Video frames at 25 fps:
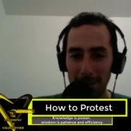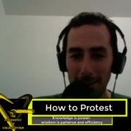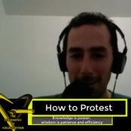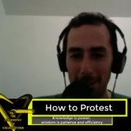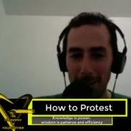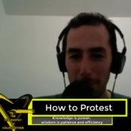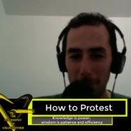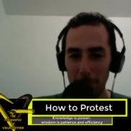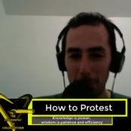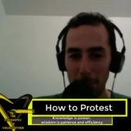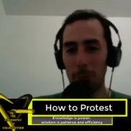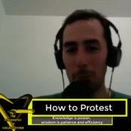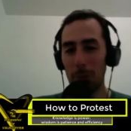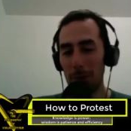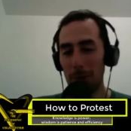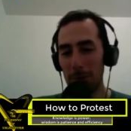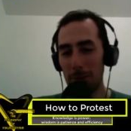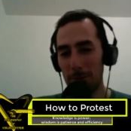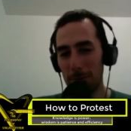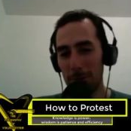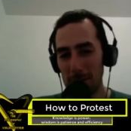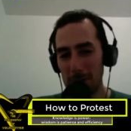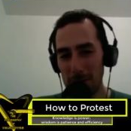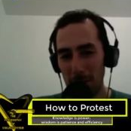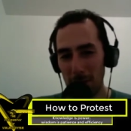They're like, well, what
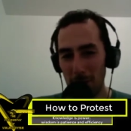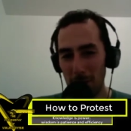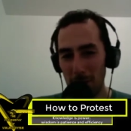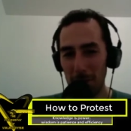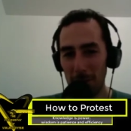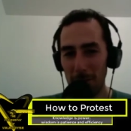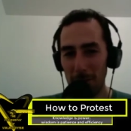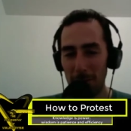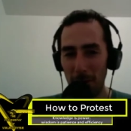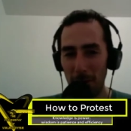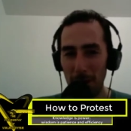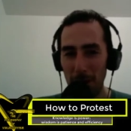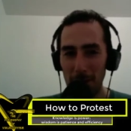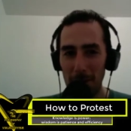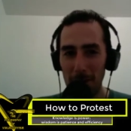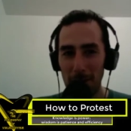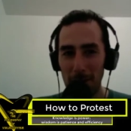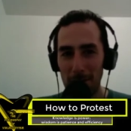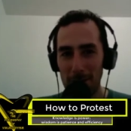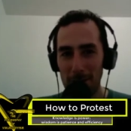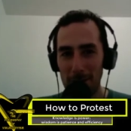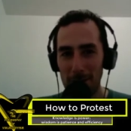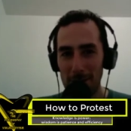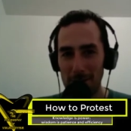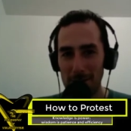if there's a grid
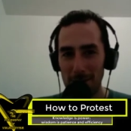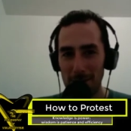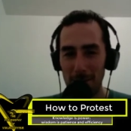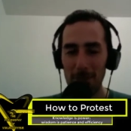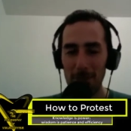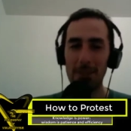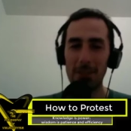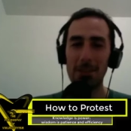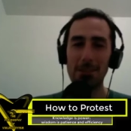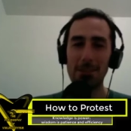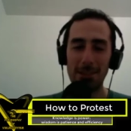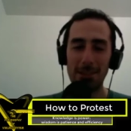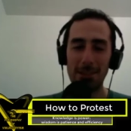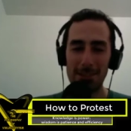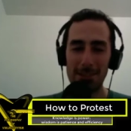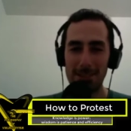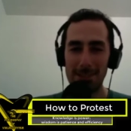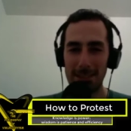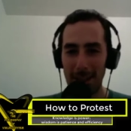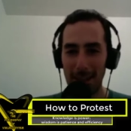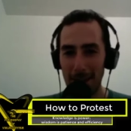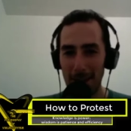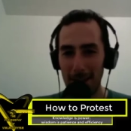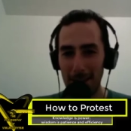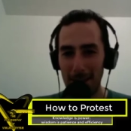failure and everything shuts
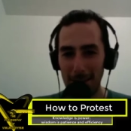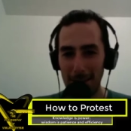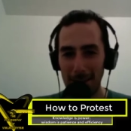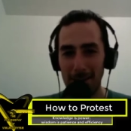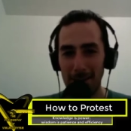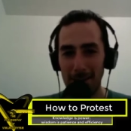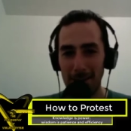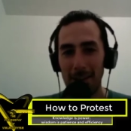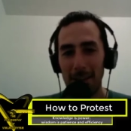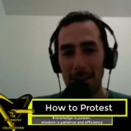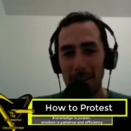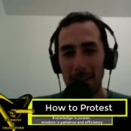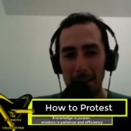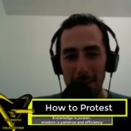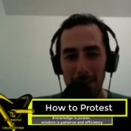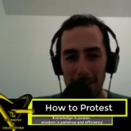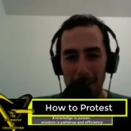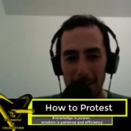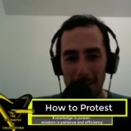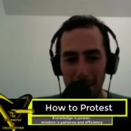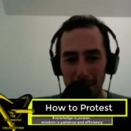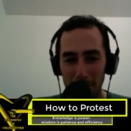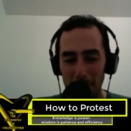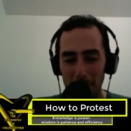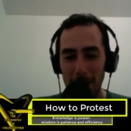down, and
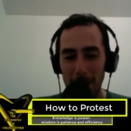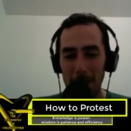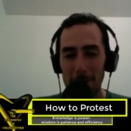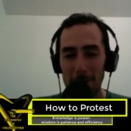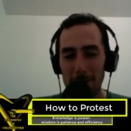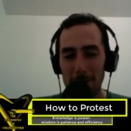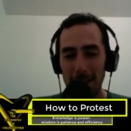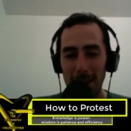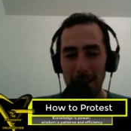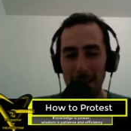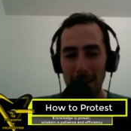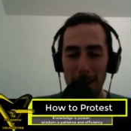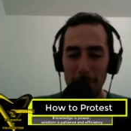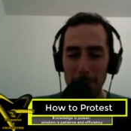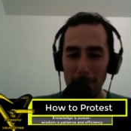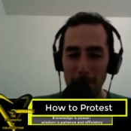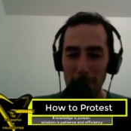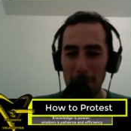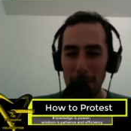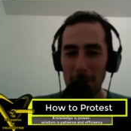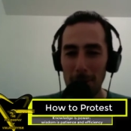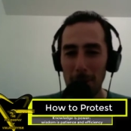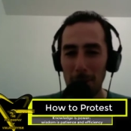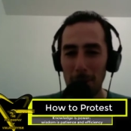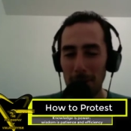what's going to happen to
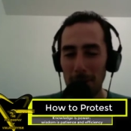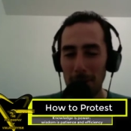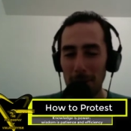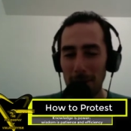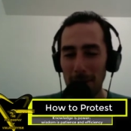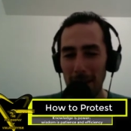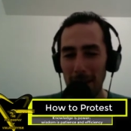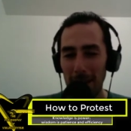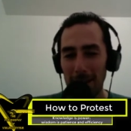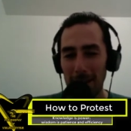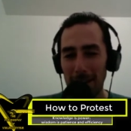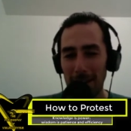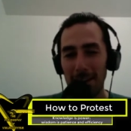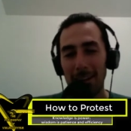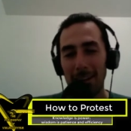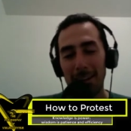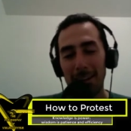your Bitcoin then?